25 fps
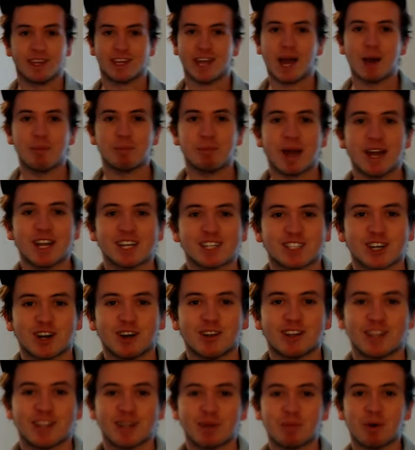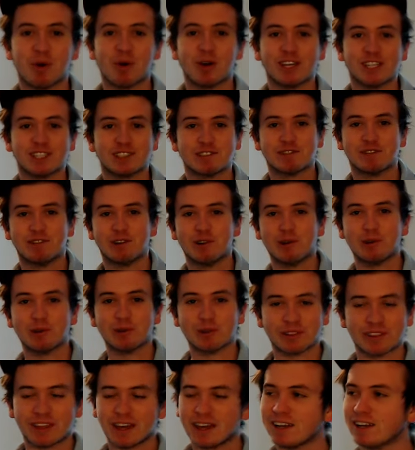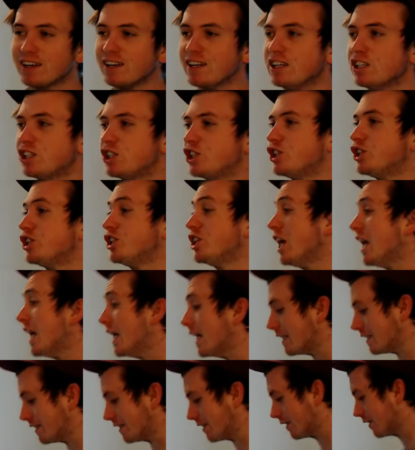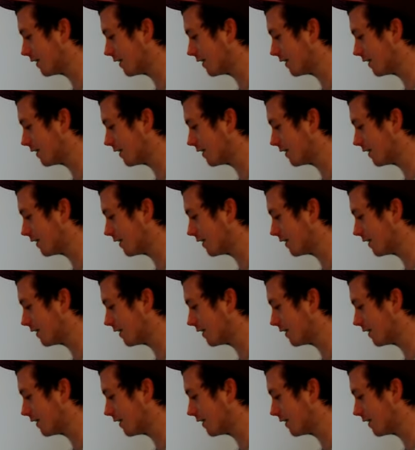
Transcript: can't pat Joel anymore, he's full. That is shit.